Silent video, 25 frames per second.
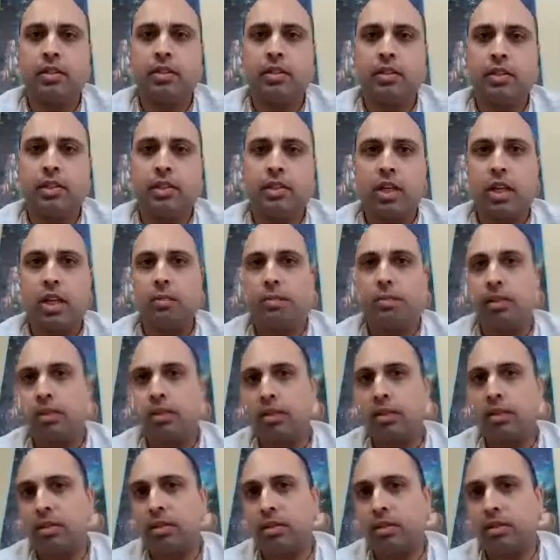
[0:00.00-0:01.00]

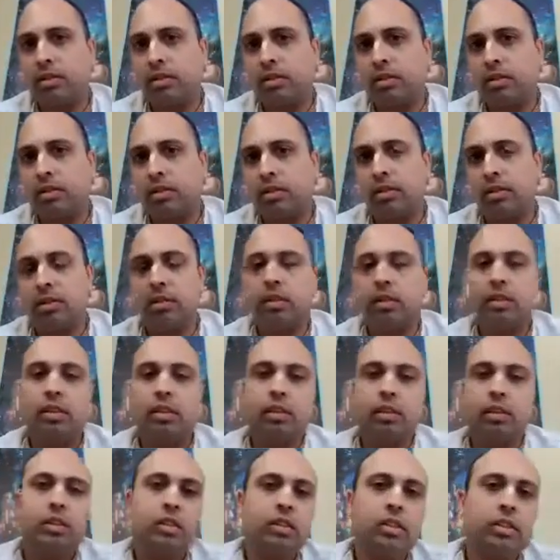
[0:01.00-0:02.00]
Ajamil,
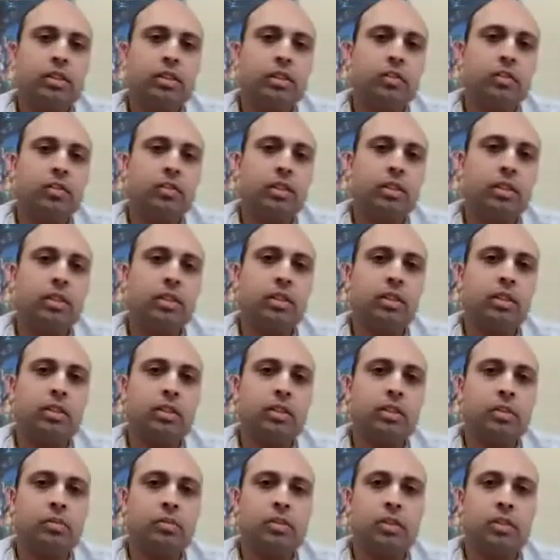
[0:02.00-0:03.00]
when
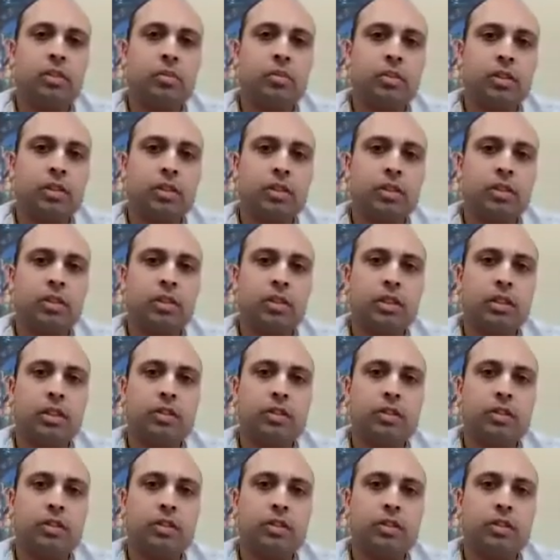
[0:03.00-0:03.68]
Ajamil was